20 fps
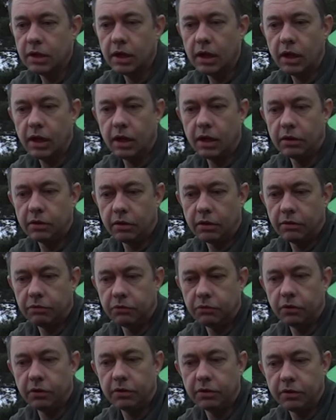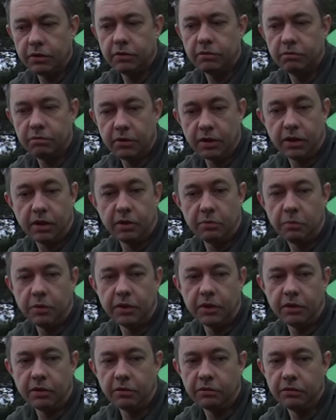and I've tried digging with
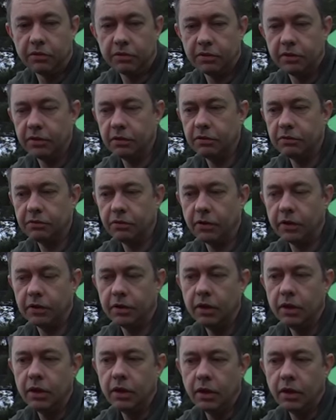it obviously and it's fine.